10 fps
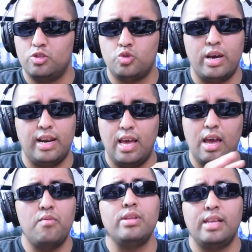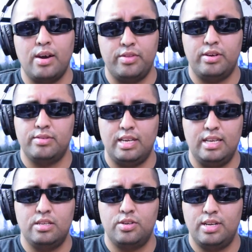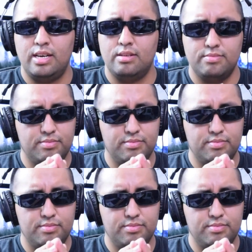trying everything out there on the internet.